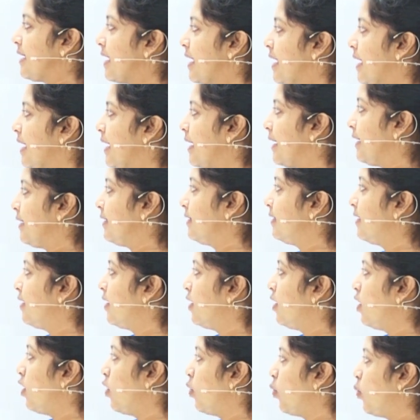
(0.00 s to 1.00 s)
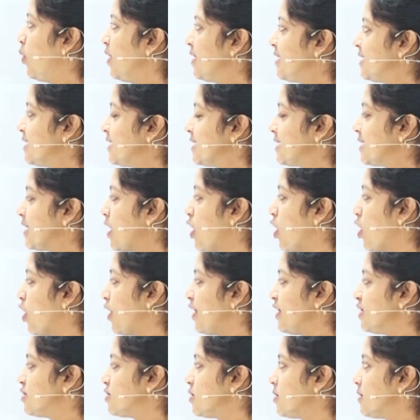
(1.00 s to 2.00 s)
line, which is a
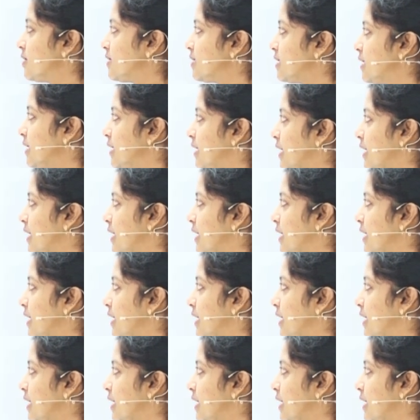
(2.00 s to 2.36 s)
horizontal